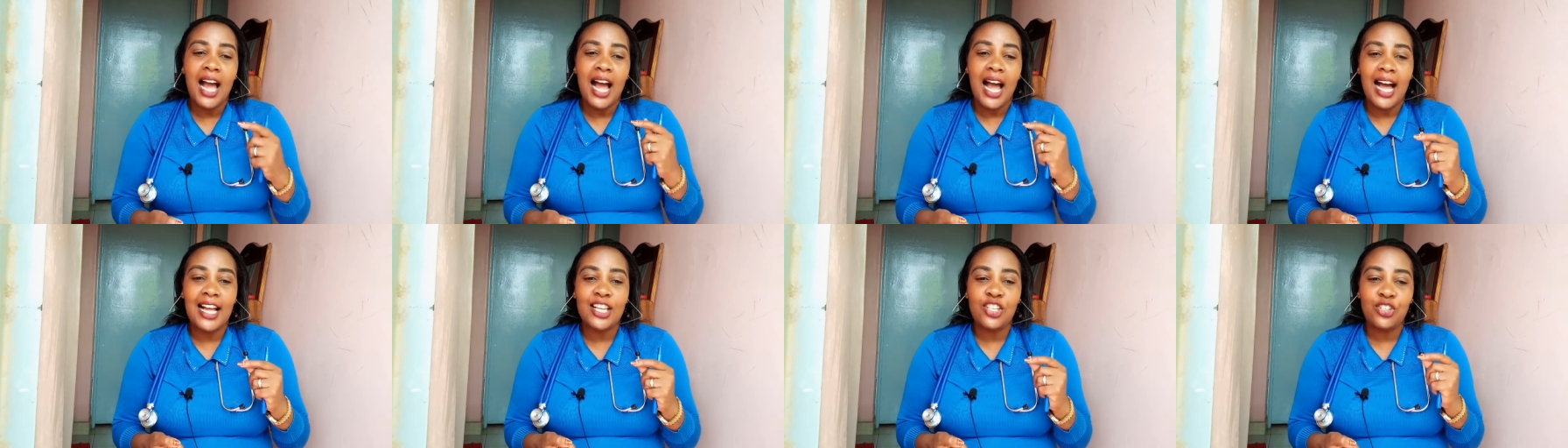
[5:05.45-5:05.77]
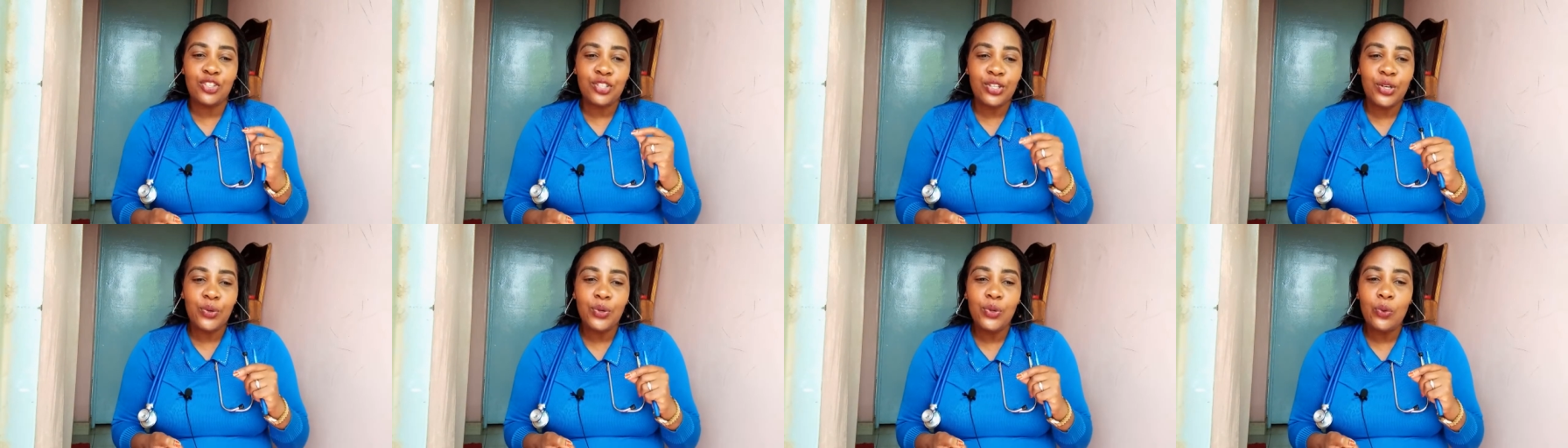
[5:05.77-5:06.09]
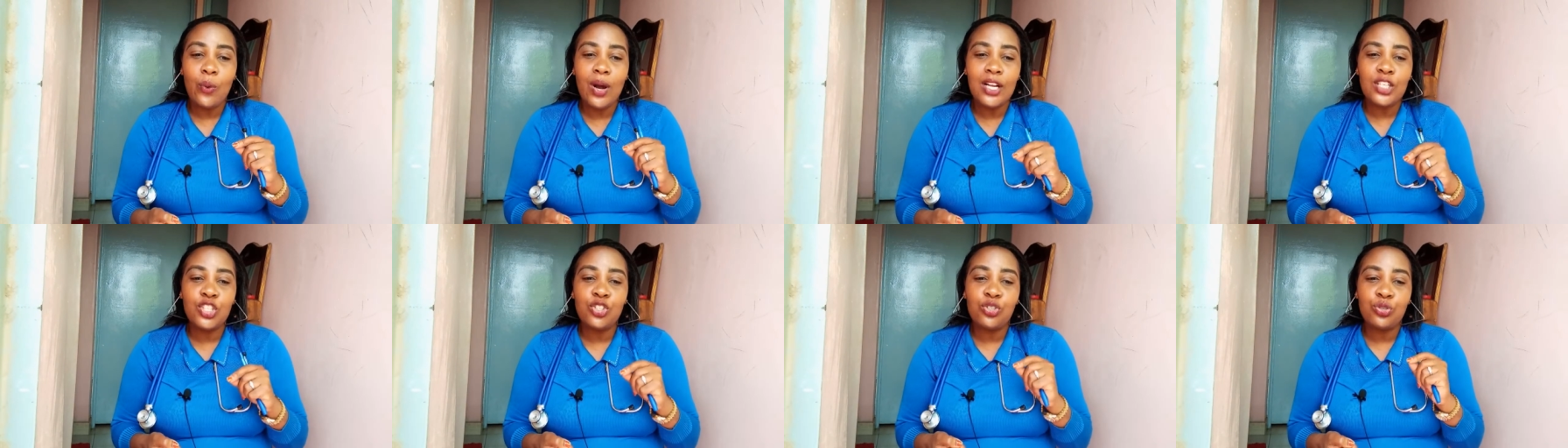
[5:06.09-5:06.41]
Uh, so we
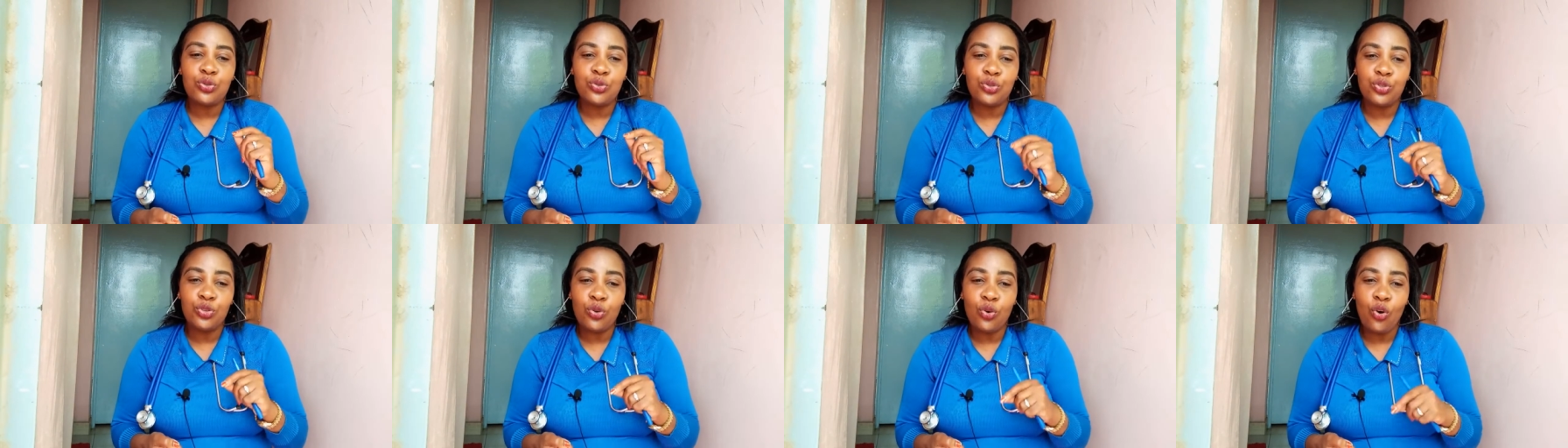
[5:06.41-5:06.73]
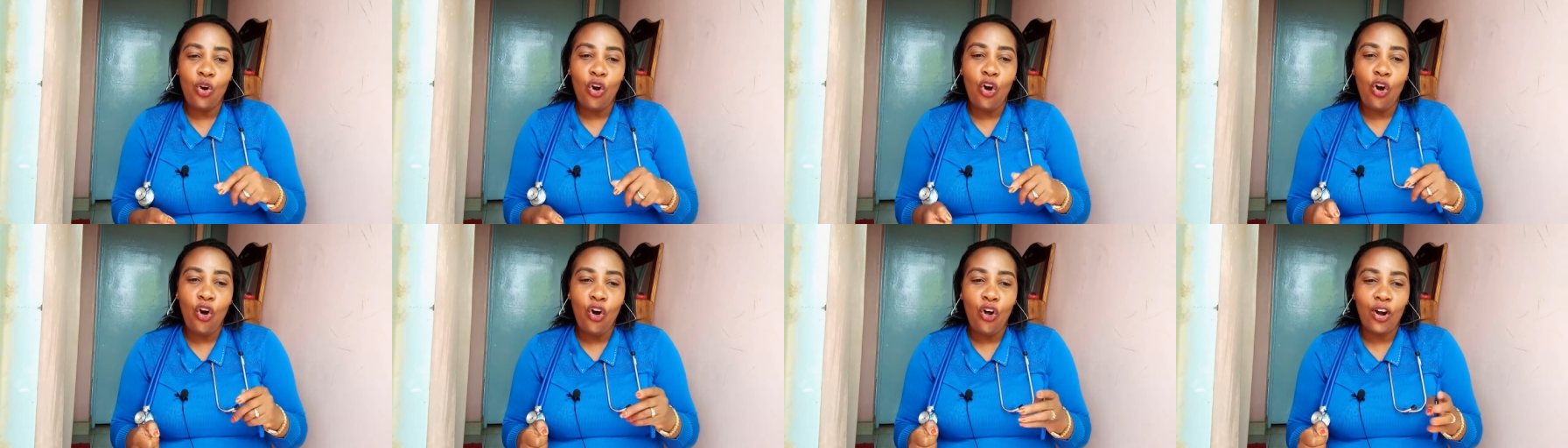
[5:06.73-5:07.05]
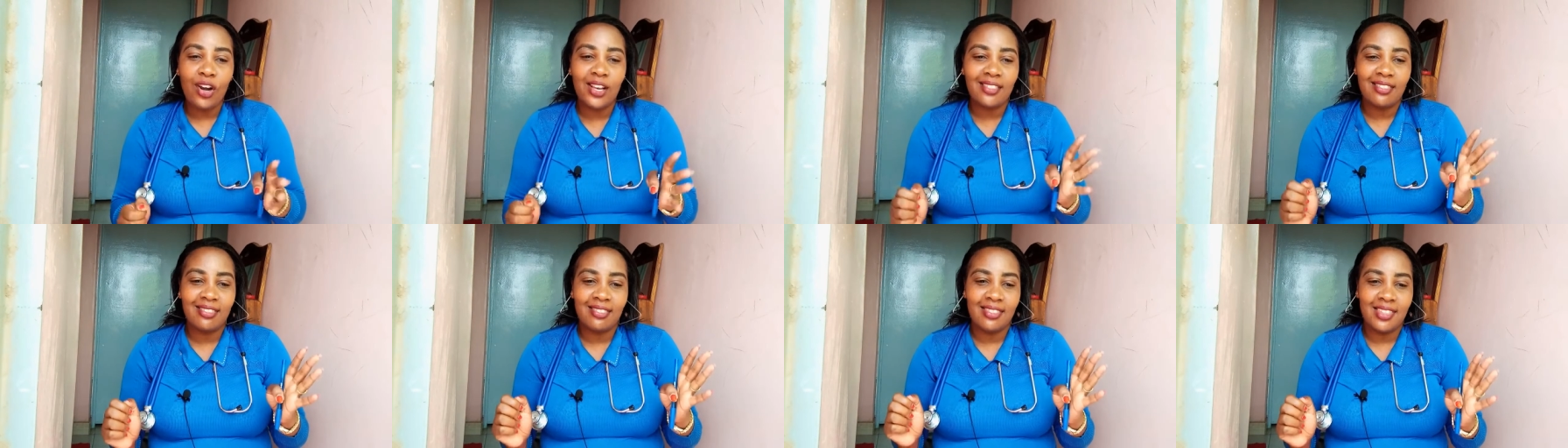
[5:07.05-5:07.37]
want to know
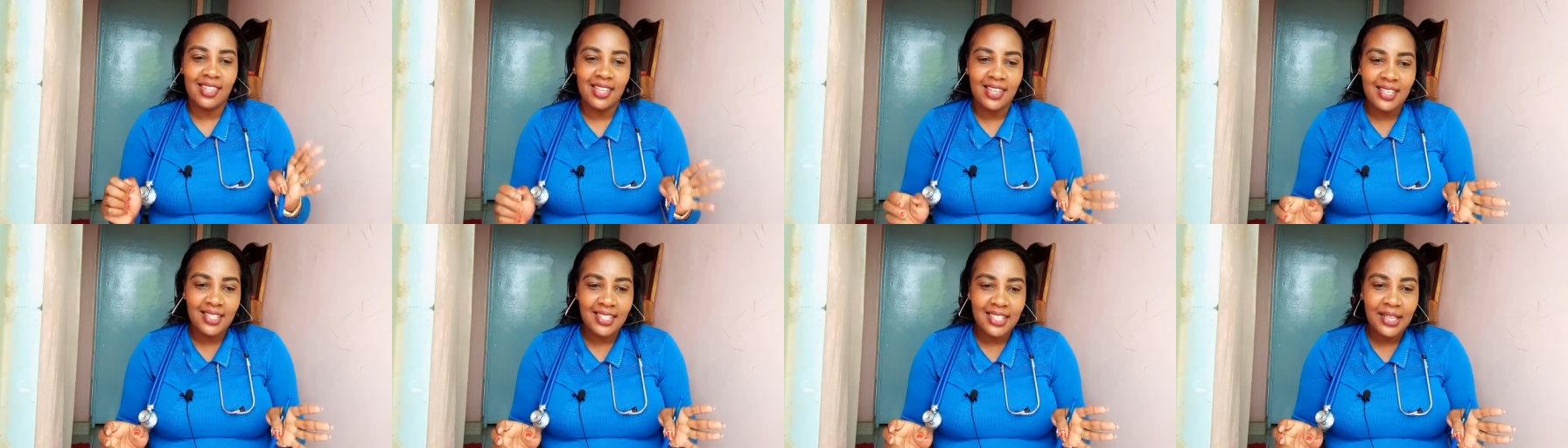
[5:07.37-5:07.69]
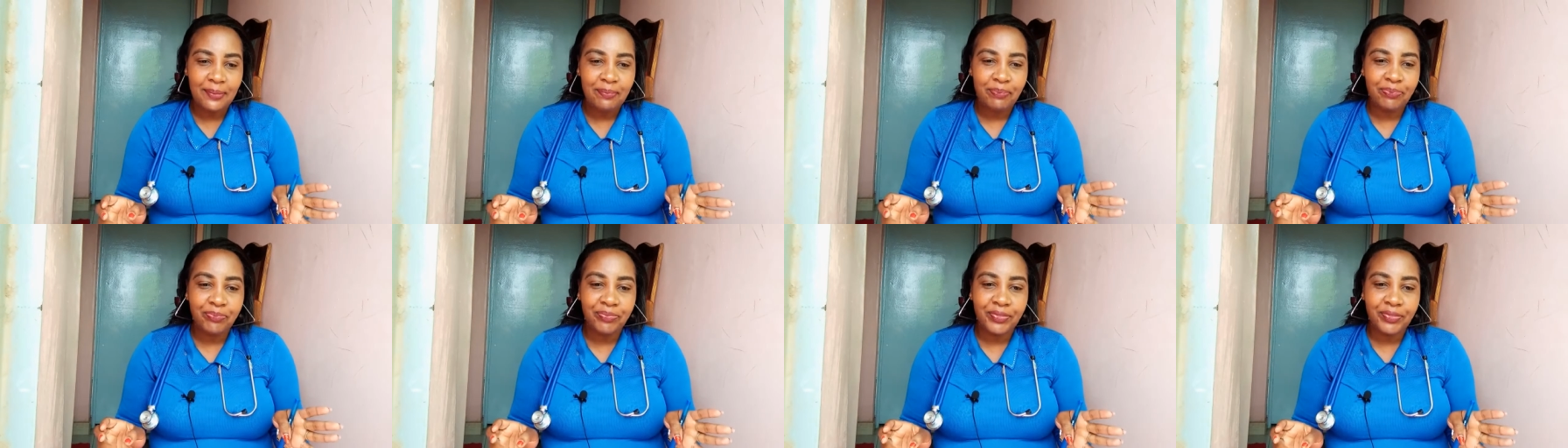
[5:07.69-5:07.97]
all this.